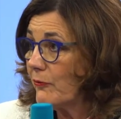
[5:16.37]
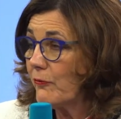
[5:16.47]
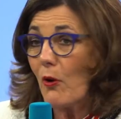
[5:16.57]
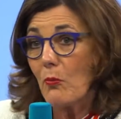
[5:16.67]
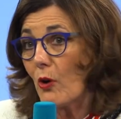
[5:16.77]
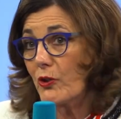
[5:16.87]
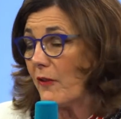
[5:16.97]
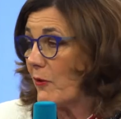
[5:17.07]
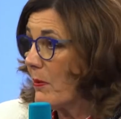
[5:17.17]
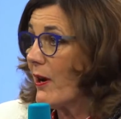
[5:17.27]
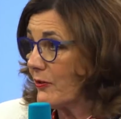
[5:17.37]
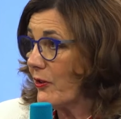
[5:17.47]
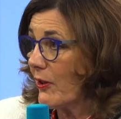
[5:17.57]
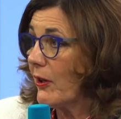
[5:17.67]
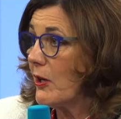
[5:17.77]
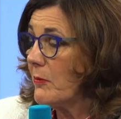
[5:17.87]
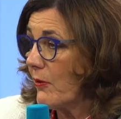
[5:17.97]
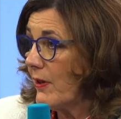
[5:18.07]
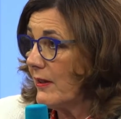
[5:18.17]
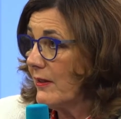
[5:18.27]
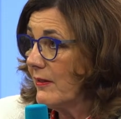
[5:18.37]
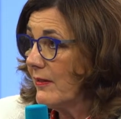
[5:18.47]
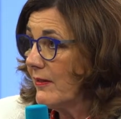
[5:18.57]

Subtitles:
From whatever part of the globe you're in.